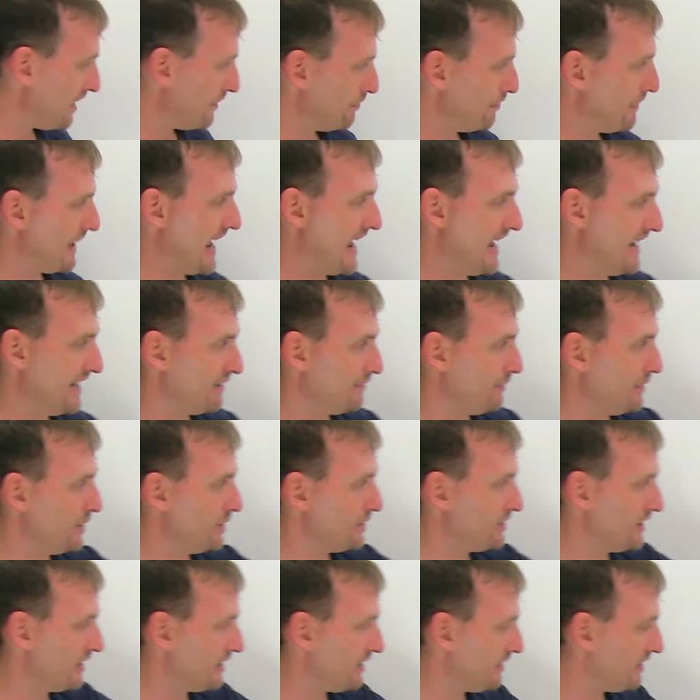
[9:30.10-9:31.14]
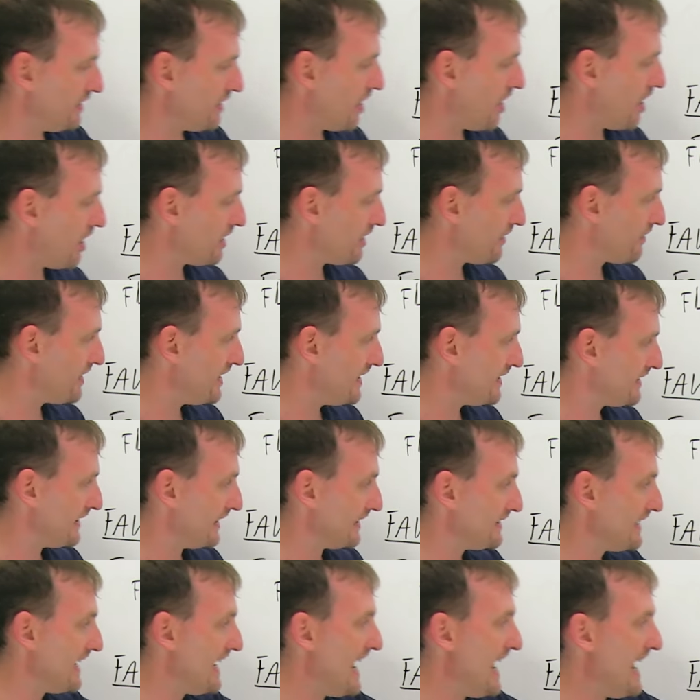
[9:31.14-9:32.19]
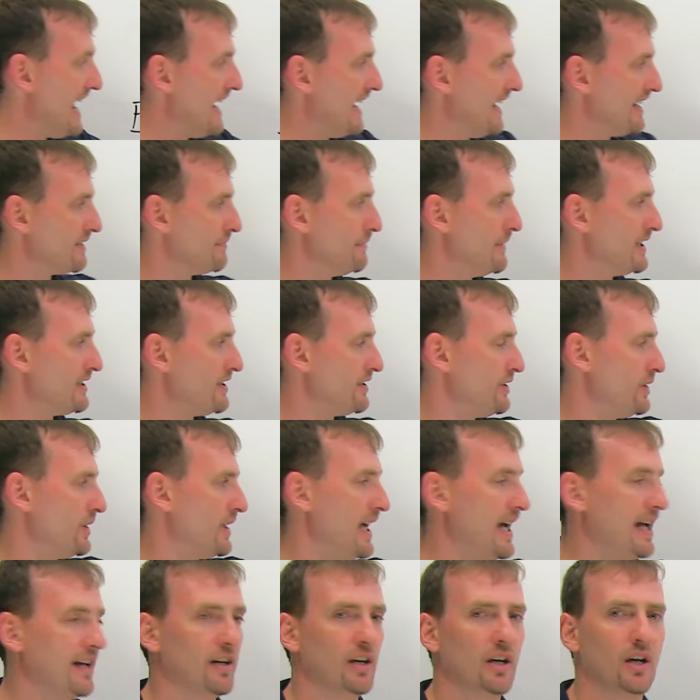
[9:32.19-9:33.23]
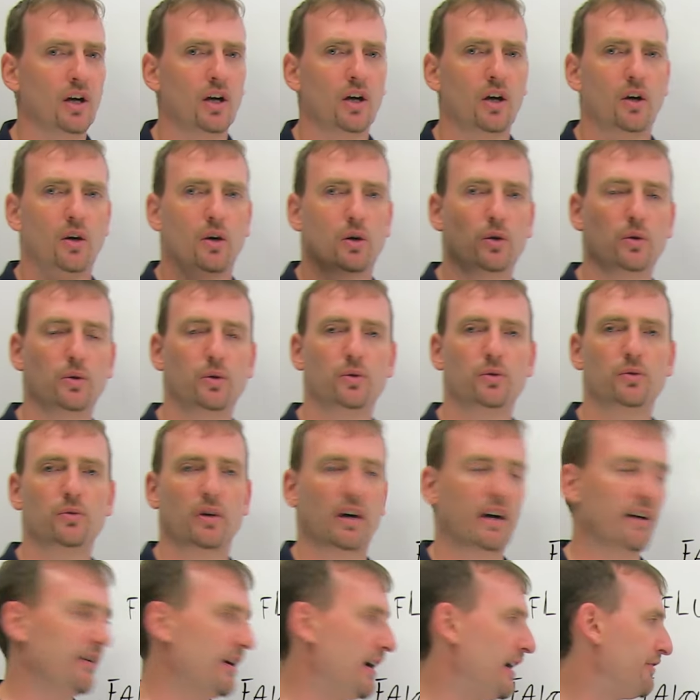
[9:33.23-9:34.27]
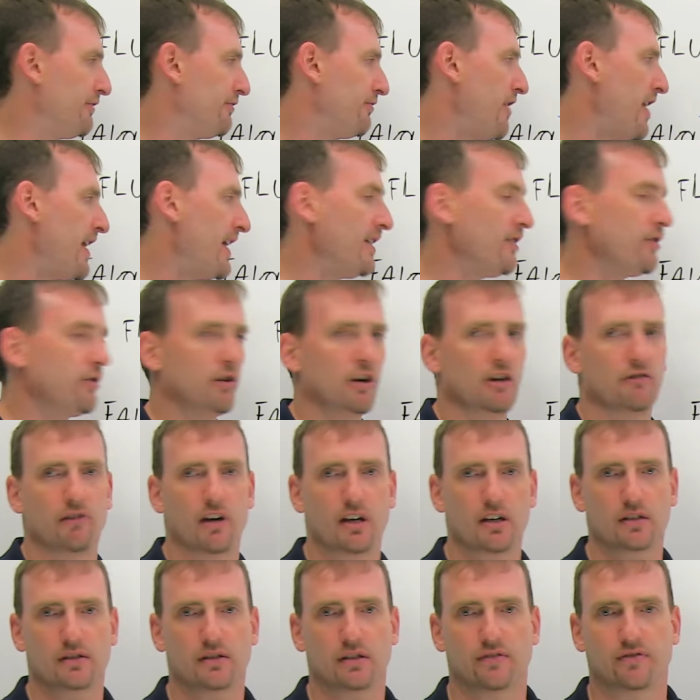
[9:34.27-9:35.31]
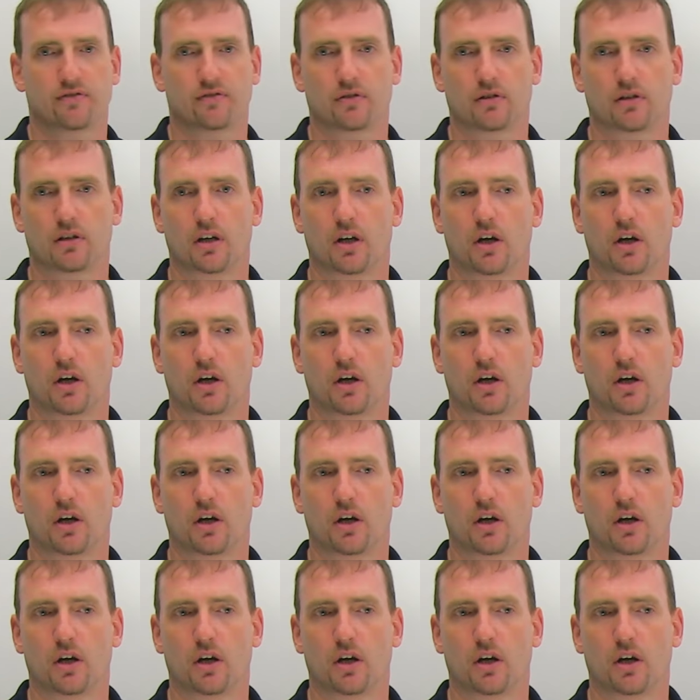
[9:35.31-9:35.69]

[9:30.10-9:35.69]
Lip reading: Band, music, all of these things. As much as you can. A friend or a relative.